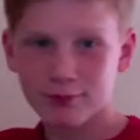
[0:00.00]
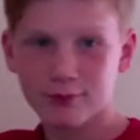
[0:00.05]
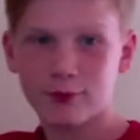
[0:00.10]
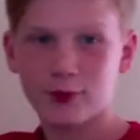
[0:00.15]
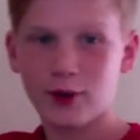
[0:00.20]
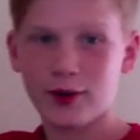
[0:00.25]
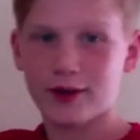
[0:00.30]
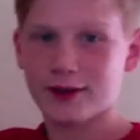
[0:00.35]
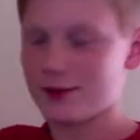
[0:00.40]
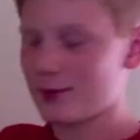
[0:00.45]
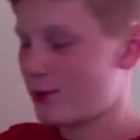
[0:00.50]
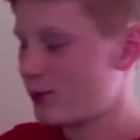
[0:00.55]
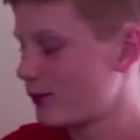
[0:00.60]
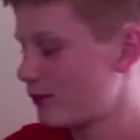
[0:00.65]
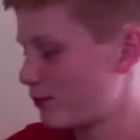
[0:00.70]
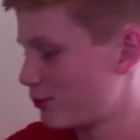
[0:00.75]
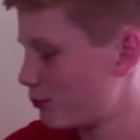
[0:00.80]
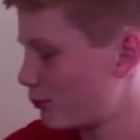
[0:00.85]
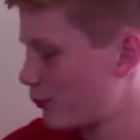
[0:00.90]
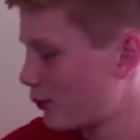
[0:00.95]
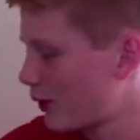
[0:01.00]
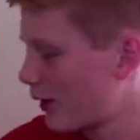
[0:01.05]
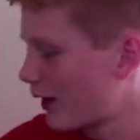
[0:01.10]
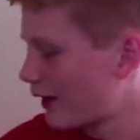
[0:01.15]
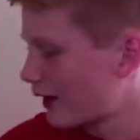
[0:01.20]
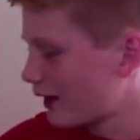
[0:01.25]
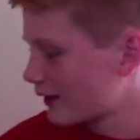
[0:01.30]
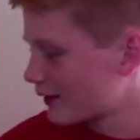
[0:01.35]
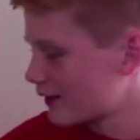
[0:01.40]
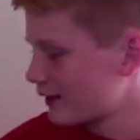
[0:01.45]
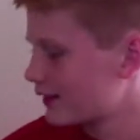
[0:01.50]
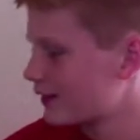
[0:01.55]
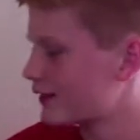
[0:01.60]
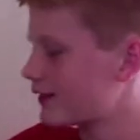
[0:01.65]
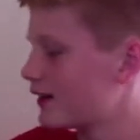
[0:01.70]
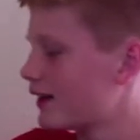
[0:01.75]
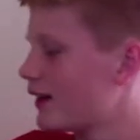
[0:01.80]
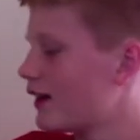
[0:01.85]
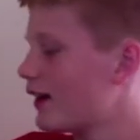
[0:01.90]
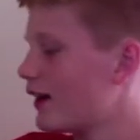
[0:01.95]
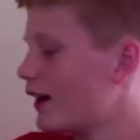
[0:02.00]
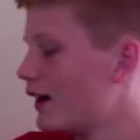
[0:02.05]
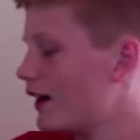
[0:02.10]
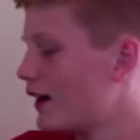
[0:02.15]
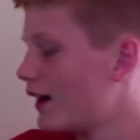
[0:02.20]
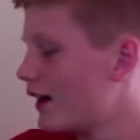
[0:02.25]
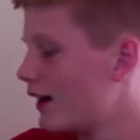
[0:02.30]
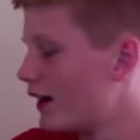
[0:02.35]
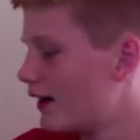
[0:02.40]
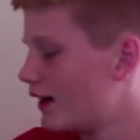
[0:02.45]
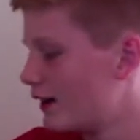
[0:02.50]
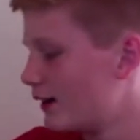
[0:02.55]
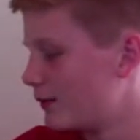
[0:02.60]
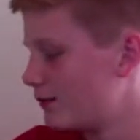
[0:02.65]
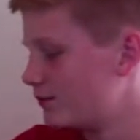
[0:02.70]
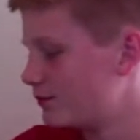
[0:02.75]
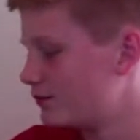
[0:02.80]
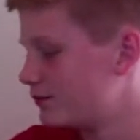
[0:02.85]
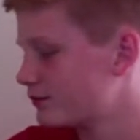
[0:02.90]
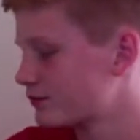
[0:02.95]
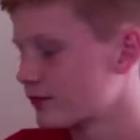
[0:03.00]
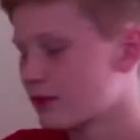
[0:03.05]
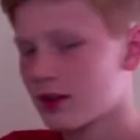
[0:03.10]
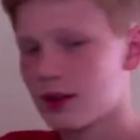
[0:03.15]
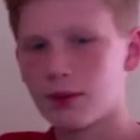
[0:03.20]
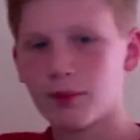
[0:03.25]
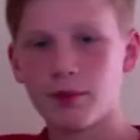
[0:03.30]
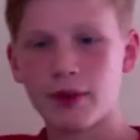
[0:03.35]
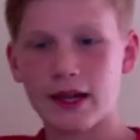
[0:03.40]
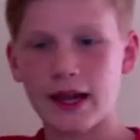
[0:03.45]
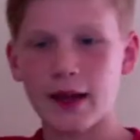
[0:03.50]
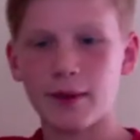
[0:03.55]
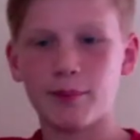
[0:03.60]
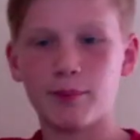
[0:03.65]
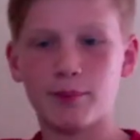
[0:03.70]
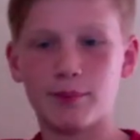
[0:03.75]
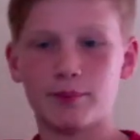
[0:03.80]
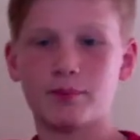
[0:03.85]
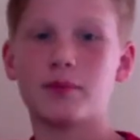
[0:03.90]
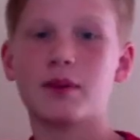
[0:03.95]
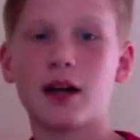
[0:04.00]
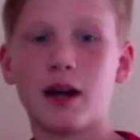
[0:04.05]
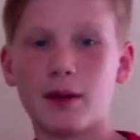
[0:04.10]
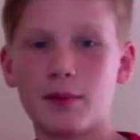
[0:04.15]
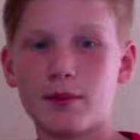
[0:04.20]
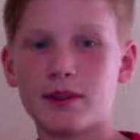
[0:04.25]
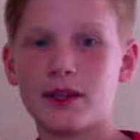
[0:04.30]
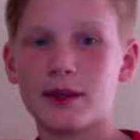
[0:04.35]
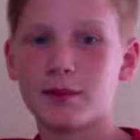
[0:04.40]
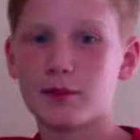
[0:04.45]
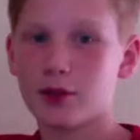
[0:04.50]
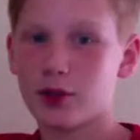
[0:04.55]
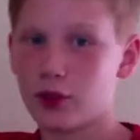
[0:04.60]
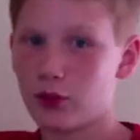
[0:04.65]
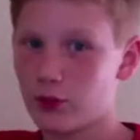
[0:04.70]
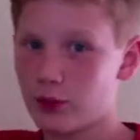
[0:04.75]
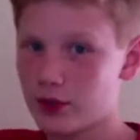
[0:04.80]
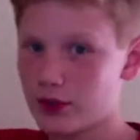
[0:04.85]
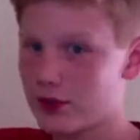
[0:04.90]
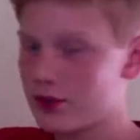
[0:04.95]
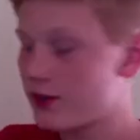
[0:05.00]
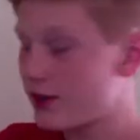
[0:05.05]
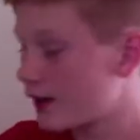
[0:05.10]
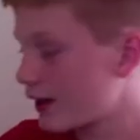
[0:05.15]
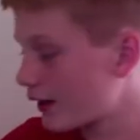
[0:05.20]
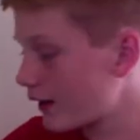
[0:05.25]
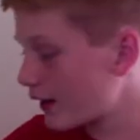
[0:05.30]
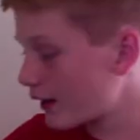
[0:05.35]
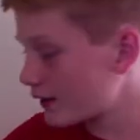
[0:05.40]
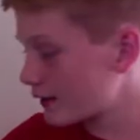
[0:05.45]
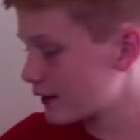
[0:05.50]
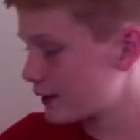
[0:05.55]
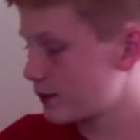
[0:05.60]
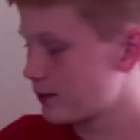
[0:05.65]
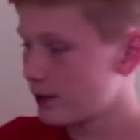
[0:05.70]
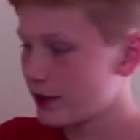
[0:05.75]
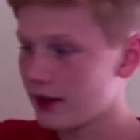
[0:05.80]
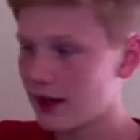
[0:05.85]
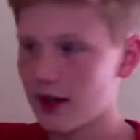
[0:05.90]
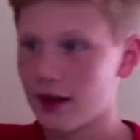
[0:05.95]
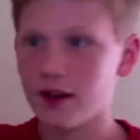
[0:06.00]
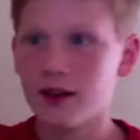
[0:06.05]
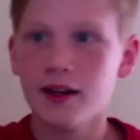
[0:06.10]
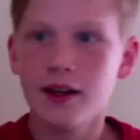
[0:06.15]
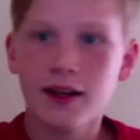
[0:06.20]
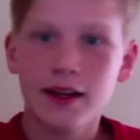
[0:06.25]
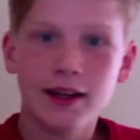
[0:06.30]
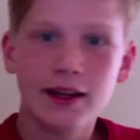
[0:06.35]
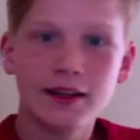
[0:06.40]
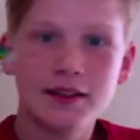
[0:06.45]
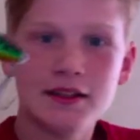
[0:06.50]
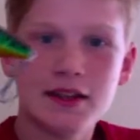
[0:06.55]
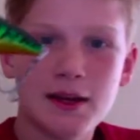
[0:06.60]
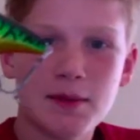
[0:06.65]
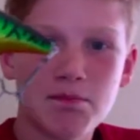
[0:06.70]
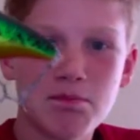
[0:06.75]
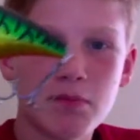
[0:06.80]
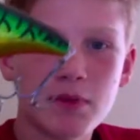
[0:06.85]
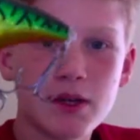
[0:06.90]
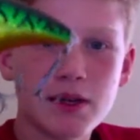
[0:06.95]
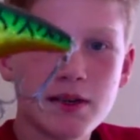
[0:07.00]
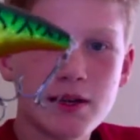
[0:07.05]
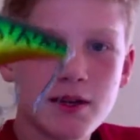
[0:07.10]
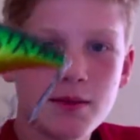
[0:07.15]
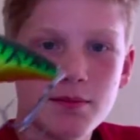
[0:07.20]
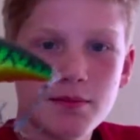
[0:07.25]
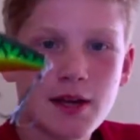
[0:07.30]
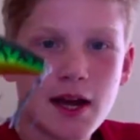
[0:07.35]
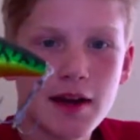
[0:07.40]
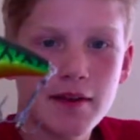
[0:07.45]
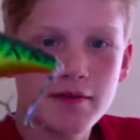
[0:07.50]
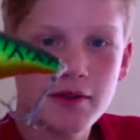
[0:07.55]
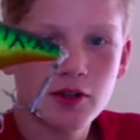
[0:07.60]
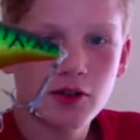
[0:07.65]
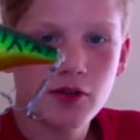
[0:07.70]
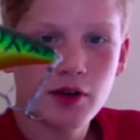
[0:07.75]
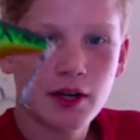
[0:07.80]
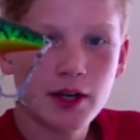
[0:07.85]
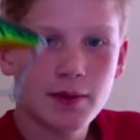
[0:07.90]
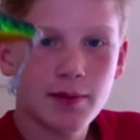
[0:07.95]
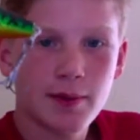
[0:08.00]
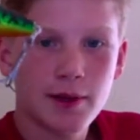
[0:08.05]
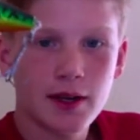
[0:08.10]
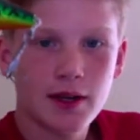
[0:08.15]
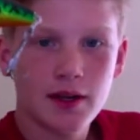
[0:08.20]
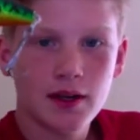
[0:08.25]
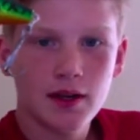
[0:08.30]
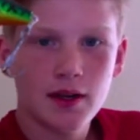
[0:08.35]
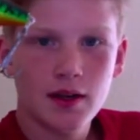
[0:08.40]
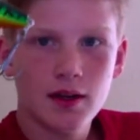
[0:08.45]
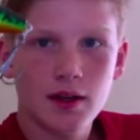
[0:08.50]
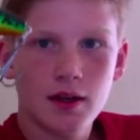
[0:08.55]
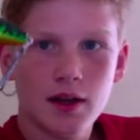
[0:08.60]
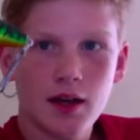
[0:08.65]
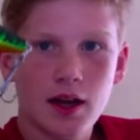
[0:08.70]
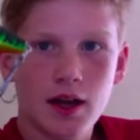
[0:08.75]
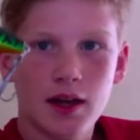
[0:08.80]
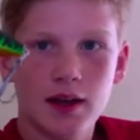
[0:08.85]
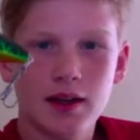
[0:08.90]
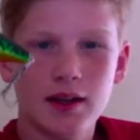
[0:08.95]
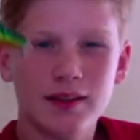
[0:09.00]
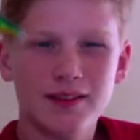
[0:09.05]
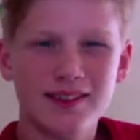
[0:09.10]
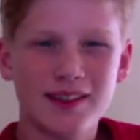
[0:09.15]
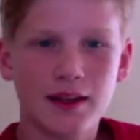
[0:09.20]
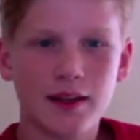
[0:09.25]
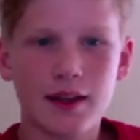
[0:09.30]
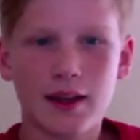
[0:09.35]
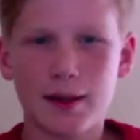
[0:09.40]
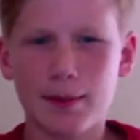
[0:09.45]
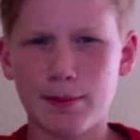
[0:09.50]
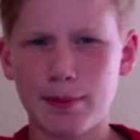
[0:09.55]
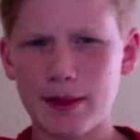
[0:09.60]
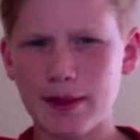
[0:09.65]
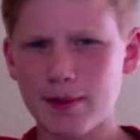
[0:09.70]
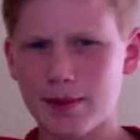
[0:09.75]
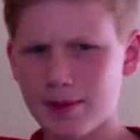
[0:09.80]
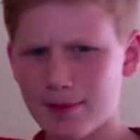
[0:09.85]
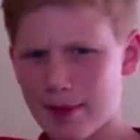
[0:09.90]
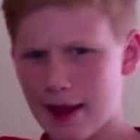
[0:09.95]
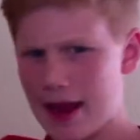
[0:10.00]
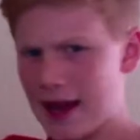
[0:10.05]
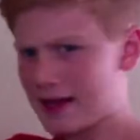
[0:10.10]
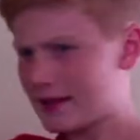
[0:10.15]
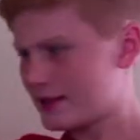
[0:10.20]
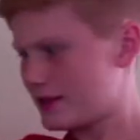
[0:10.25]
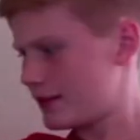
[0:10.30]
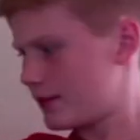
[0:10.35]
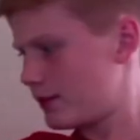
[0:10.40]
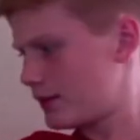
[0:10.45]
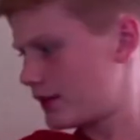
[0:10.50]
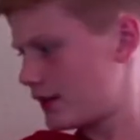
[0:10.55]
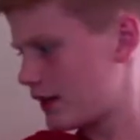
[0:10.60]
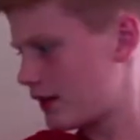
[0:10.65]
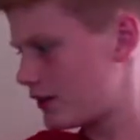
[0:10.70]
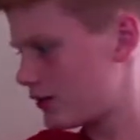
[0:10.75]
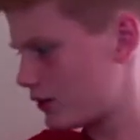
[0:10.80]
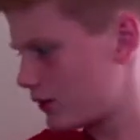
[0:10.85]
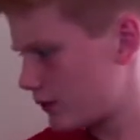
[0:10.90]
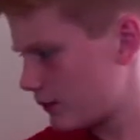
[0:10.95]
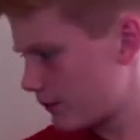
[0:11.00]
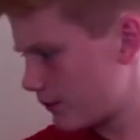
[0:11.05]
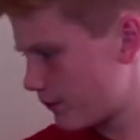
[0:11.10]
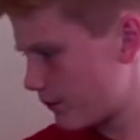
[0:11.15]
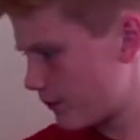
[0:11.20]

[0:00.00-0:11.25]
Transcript: crazy where I got this. But yeah, comment down below where you think I got this. But yeah, it's a medium diving crankbait, and it's like a baby bass imitation.